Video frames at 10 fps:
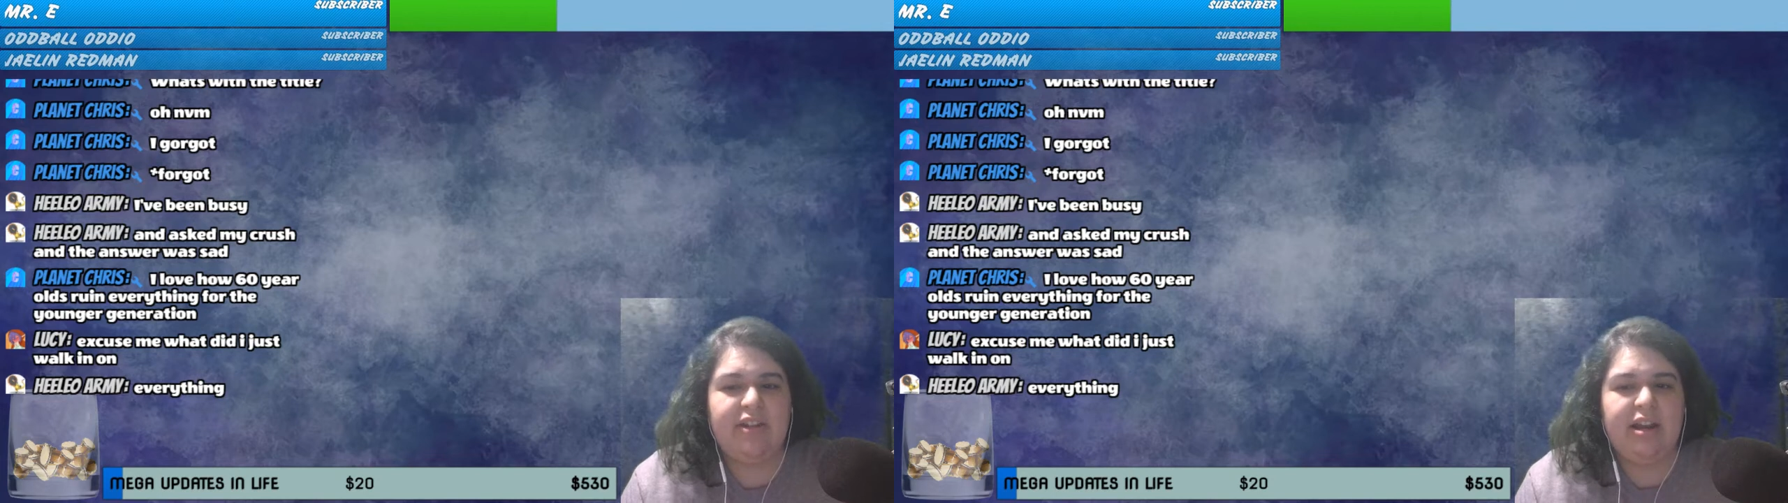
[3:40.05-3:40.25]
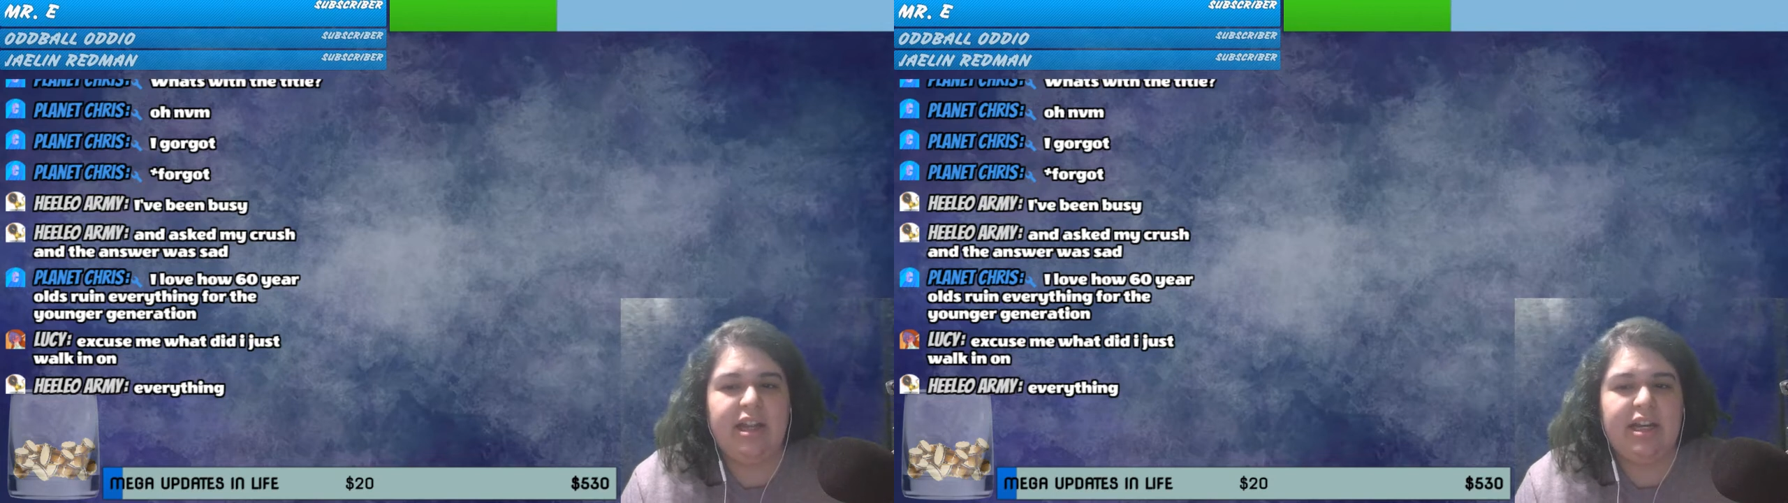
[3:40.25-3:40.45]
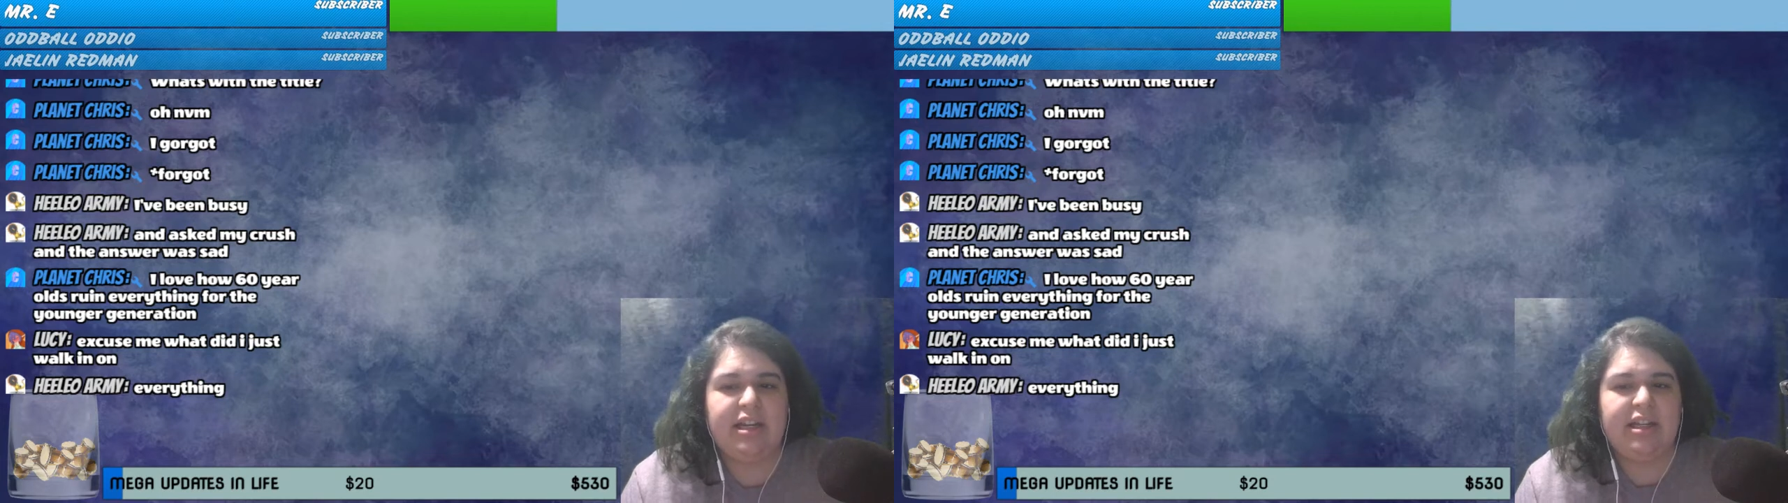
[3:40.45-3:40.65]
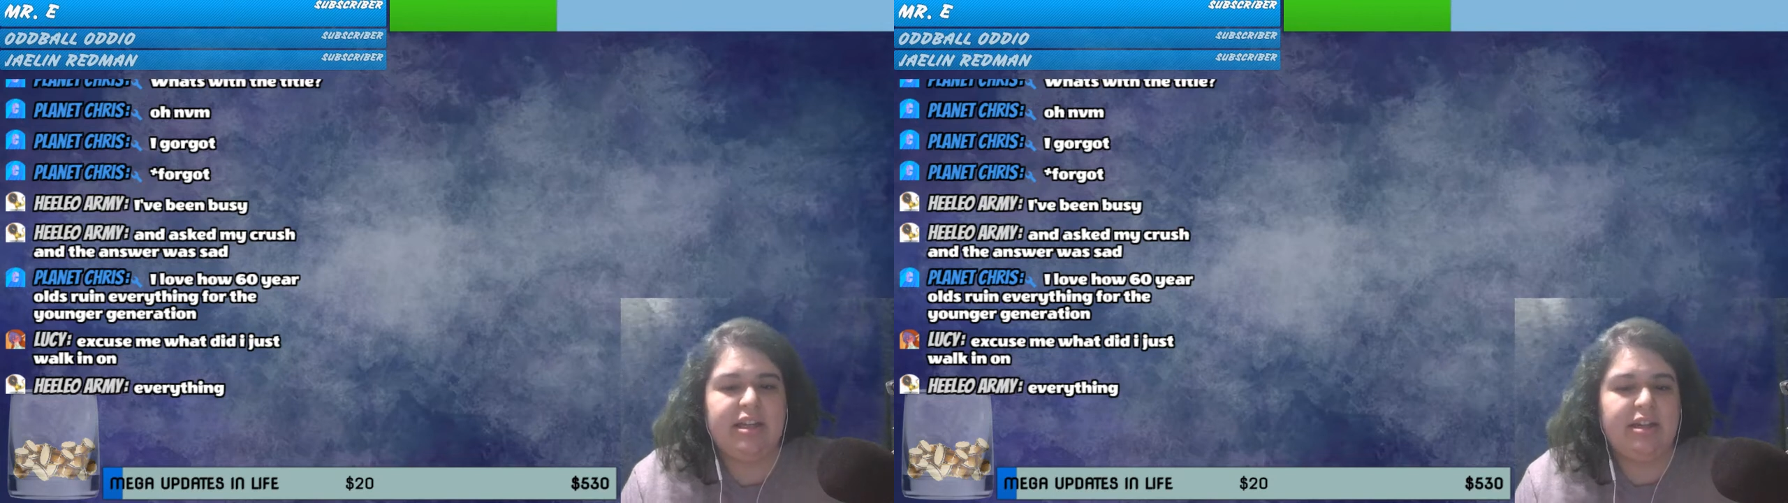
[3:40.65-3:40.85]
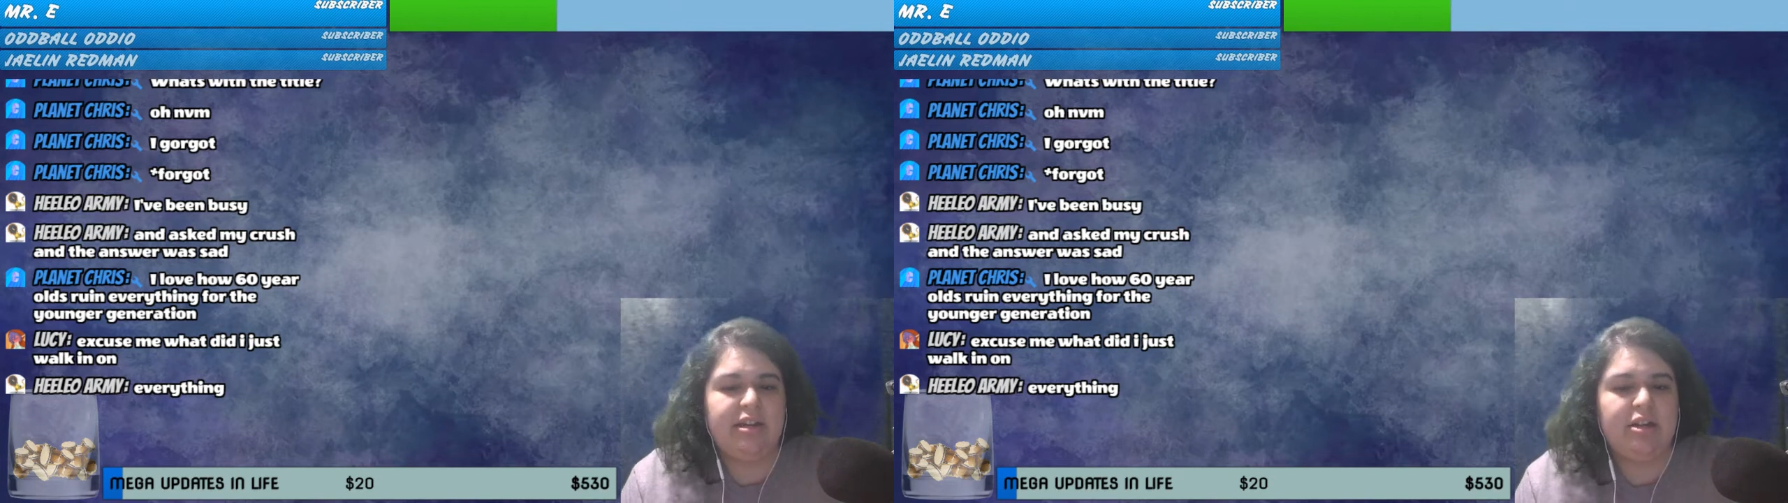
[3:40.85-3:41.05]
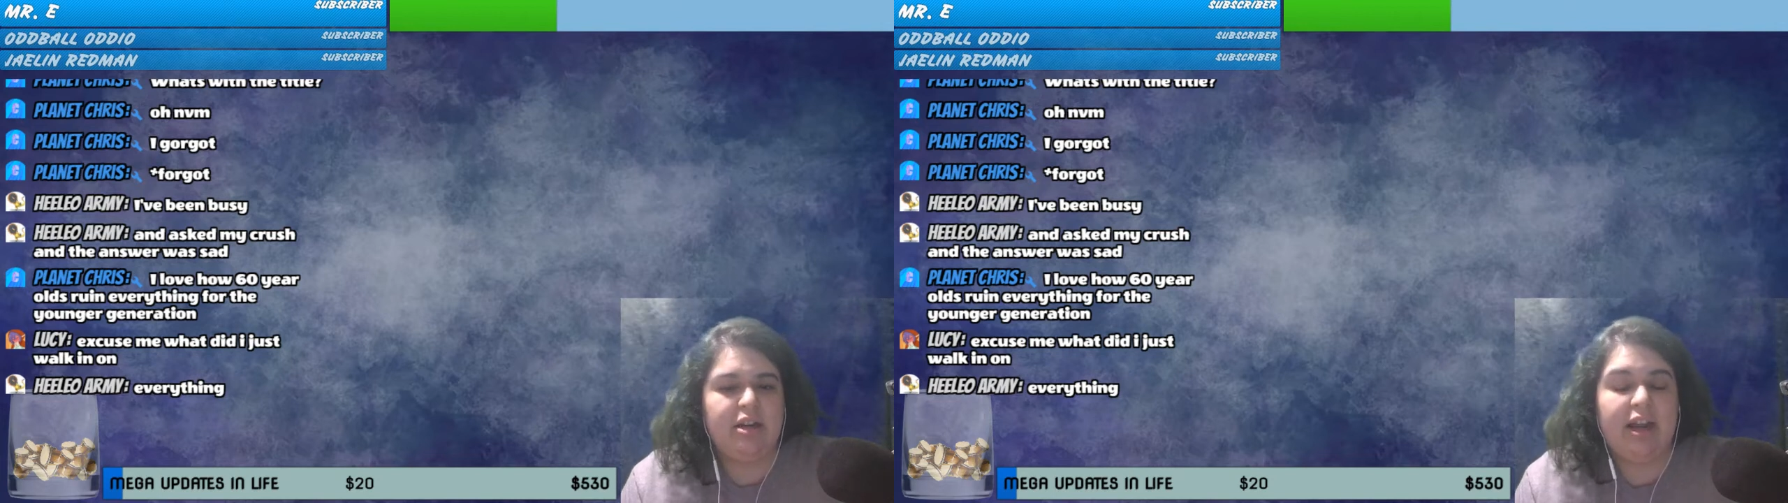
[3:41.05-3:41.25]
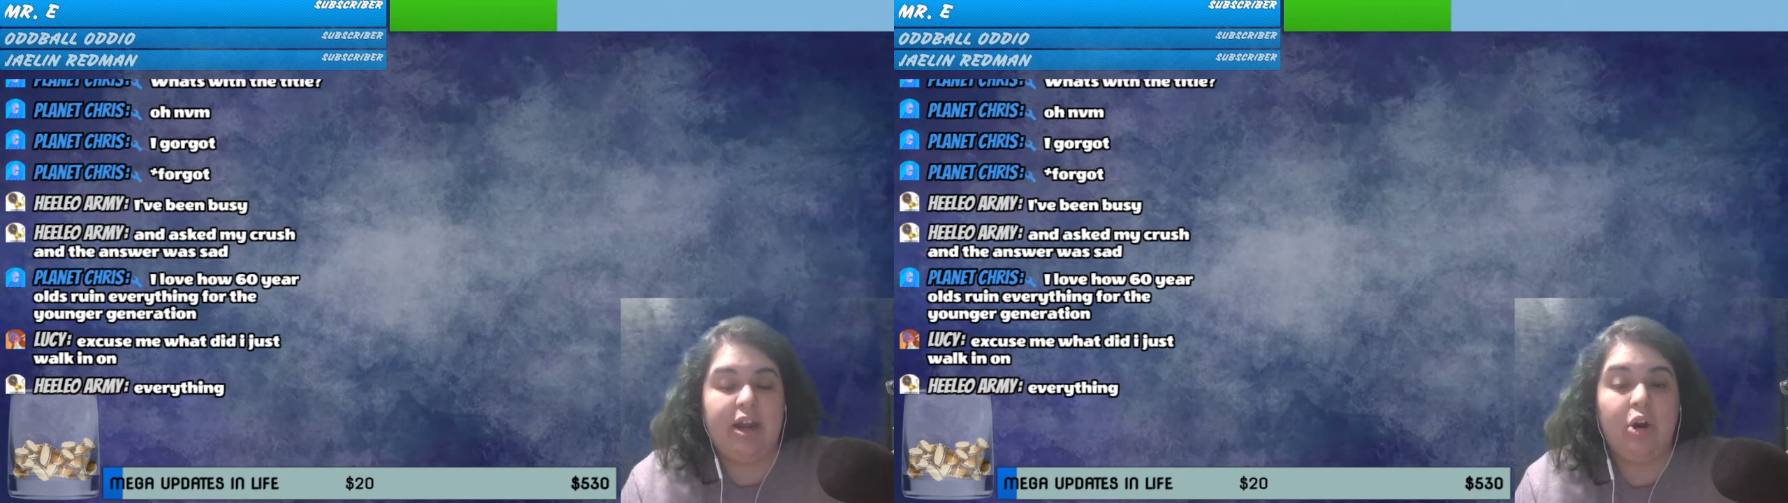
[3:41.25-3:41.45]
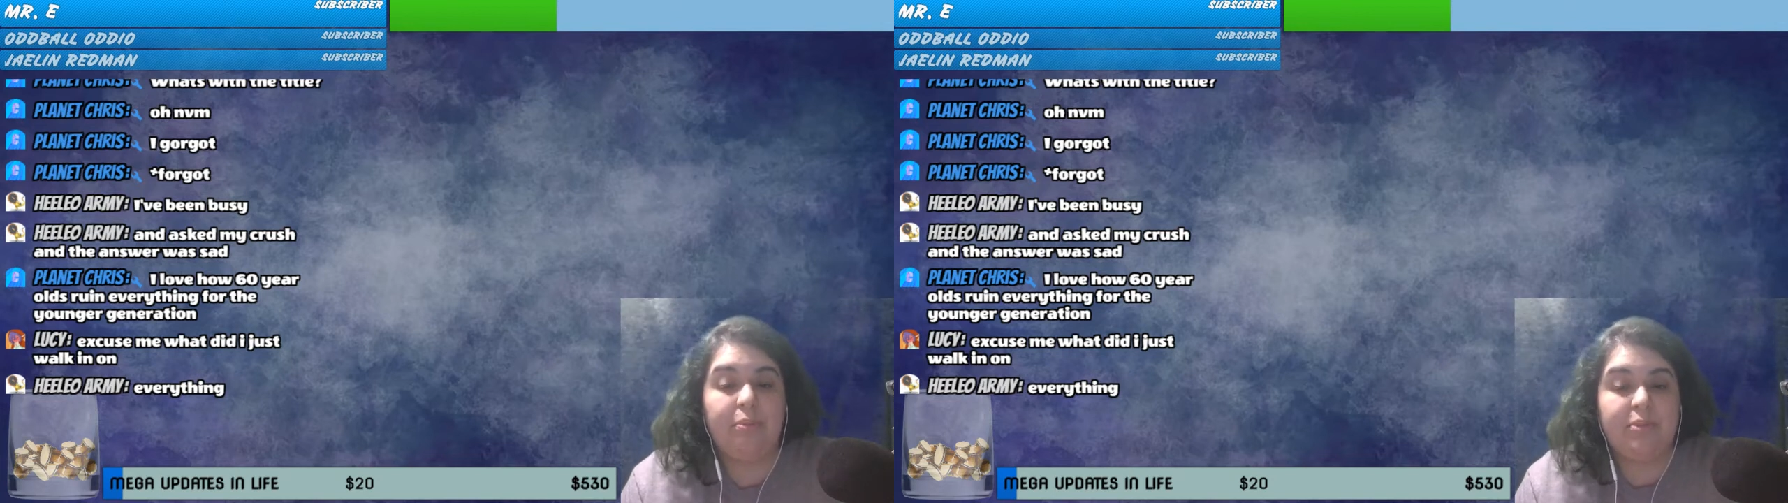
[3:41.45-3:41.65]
And I hope